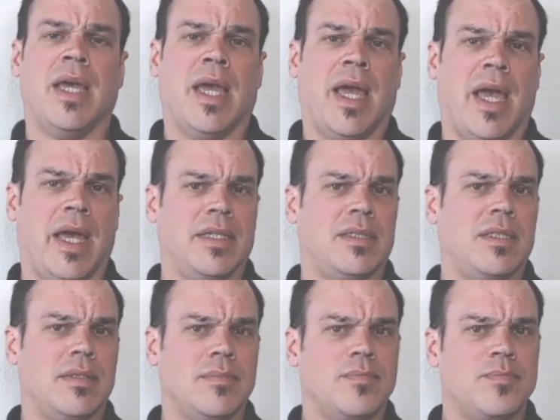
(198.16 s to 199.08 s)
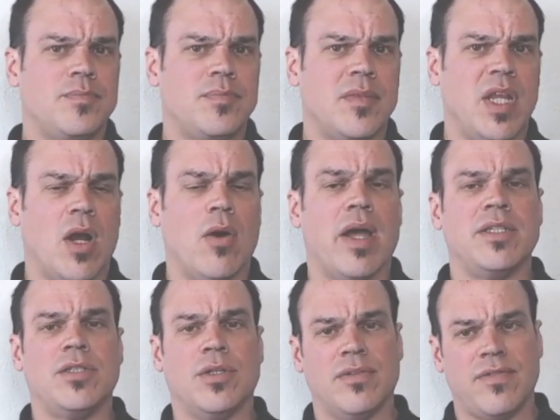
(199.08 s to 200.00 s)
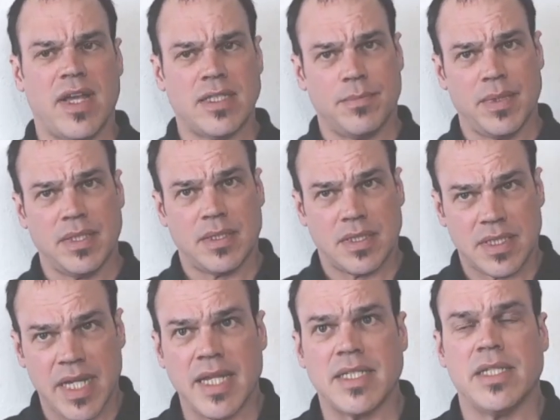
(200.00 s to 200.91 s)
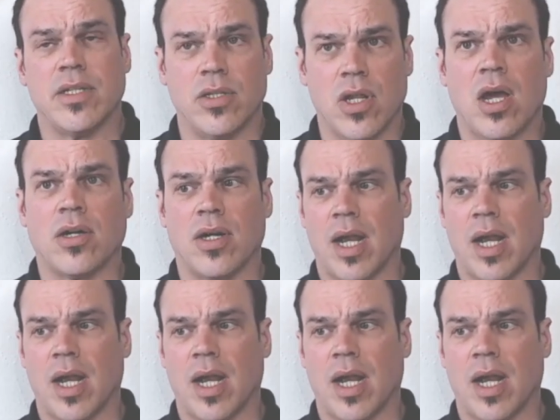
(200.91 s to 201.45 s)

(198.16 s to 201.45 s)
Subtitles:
And as your investment stays in there longer,